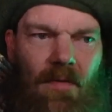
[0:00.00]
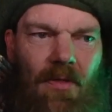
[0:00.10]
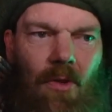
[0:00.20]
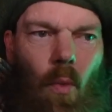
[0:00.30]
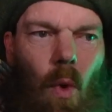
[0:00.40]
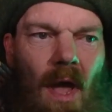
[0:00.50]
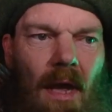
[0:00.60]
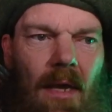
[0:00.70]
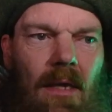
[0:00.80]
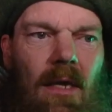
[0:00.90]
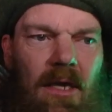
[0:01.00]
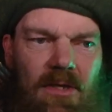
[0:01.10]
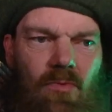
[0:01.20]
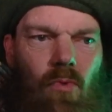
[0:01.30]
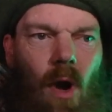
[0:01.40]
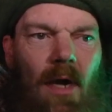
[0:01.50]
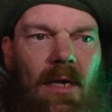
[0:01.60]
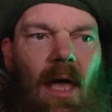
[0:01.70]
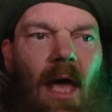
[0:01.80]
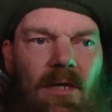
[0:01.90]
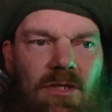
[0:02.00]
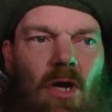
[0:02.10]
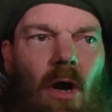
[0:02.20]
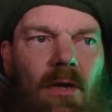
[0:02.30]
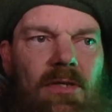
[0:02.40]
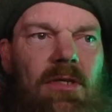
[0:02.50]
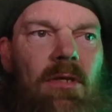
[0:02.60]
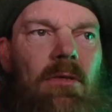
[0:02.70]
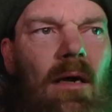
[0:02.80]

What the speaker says: that the way is right and just,